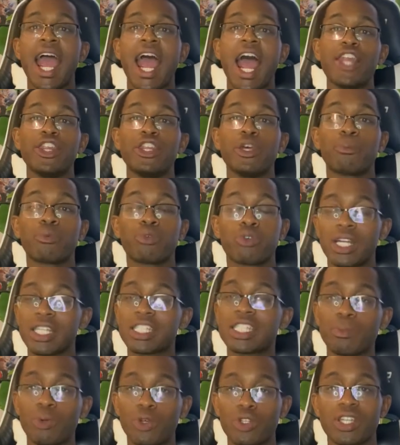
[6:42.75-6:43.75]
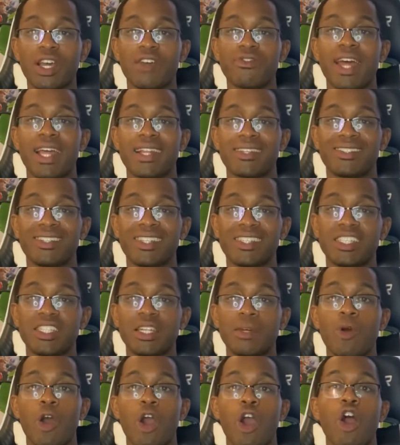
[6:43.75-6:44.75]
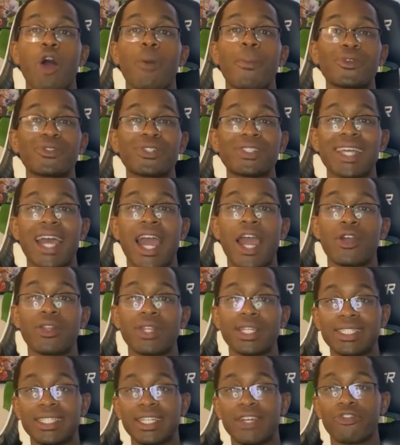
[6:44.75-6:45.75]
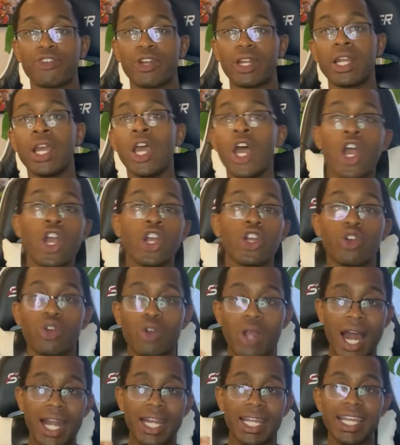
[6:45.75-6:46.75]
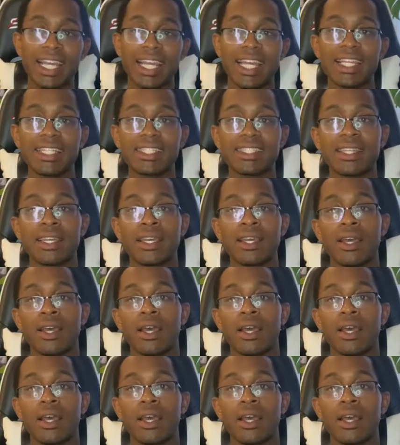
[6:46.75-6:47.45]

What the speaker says: and the principles of that system are almost entirely different. Karate is